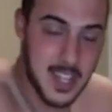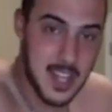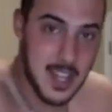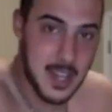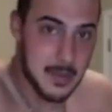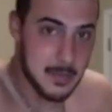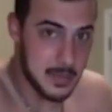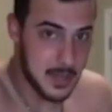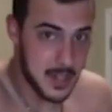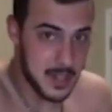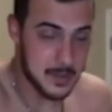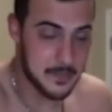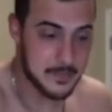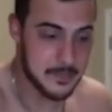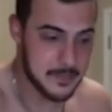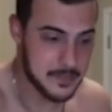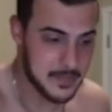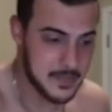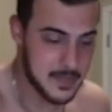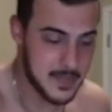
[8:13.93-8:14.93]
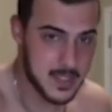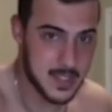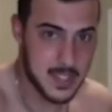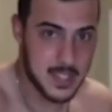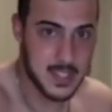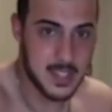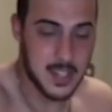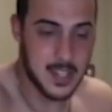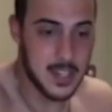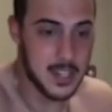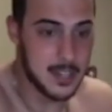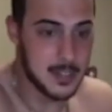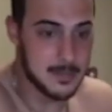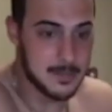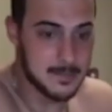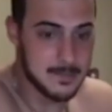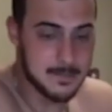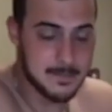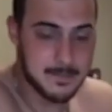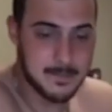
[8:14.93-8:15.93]
but
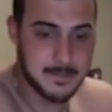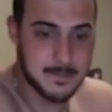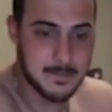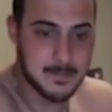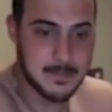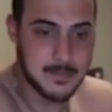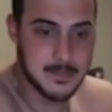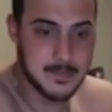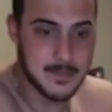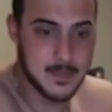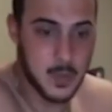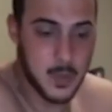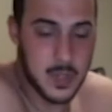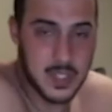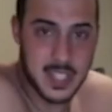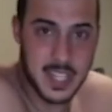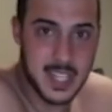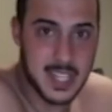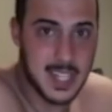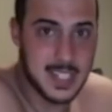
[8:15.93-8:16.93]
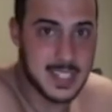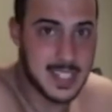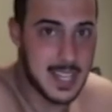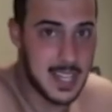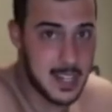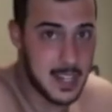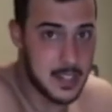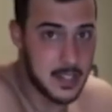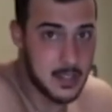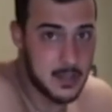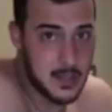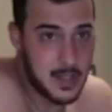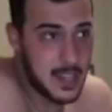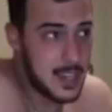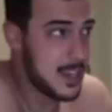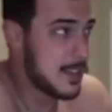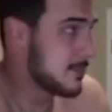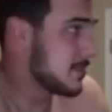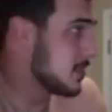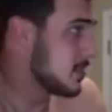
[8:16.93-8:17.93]
once I cut down, I know I
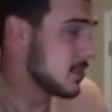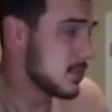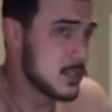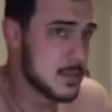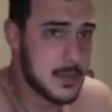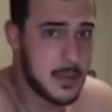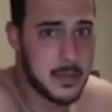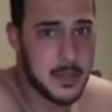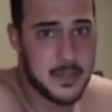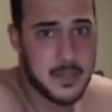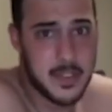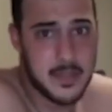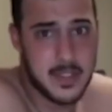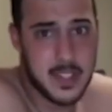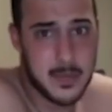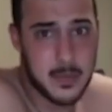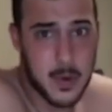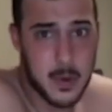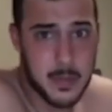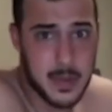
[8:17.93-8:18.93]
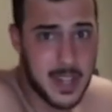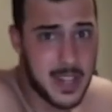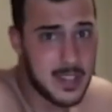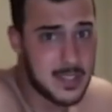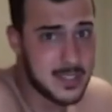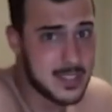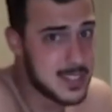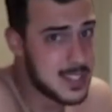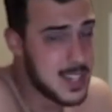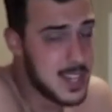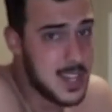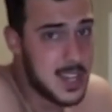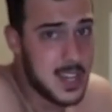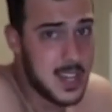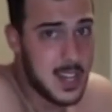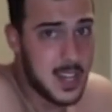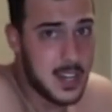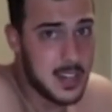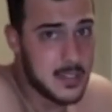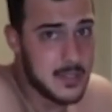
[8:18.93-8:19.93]
have to lose maybe 15 more pounds
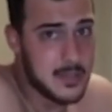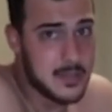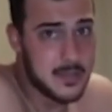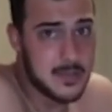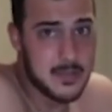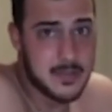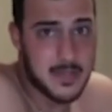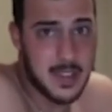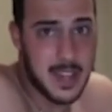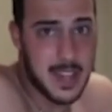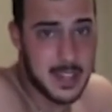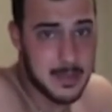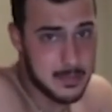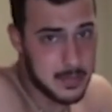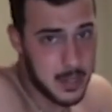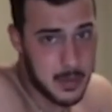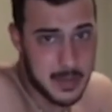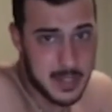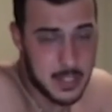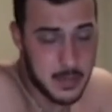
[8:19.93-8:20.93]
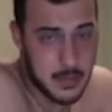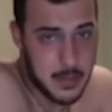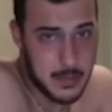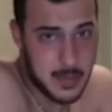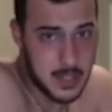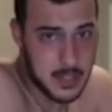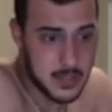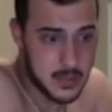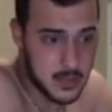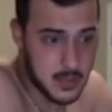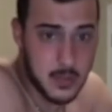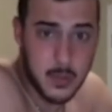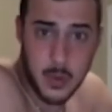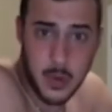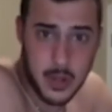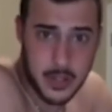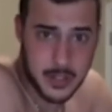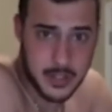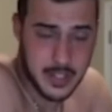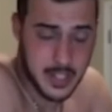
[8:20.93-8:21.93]
of fat and probably a little bit of muscle,
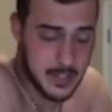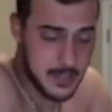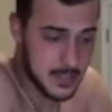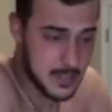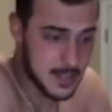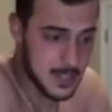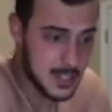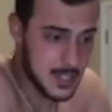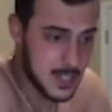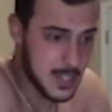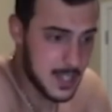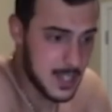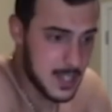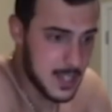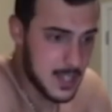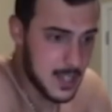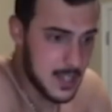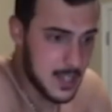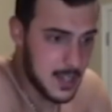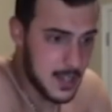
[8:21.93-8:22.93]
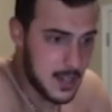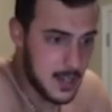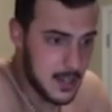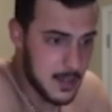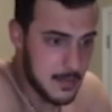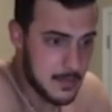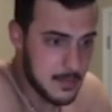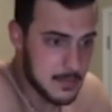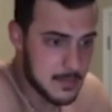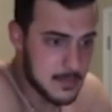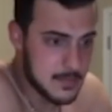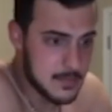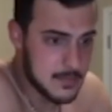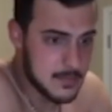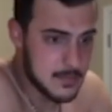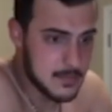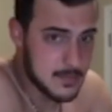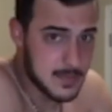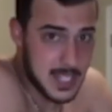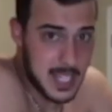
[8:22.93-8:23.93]
water definitely.
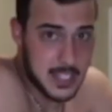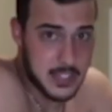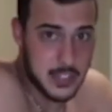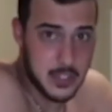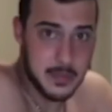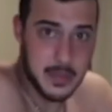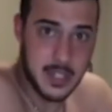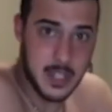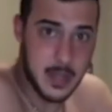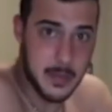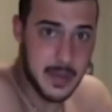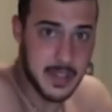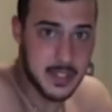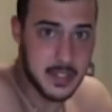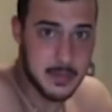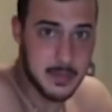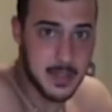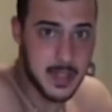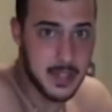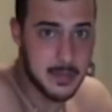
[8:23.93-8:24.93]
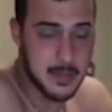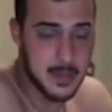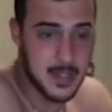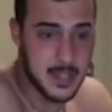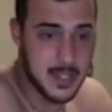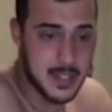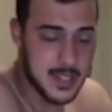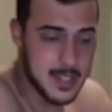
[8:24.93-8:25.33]
That should be coming into play, but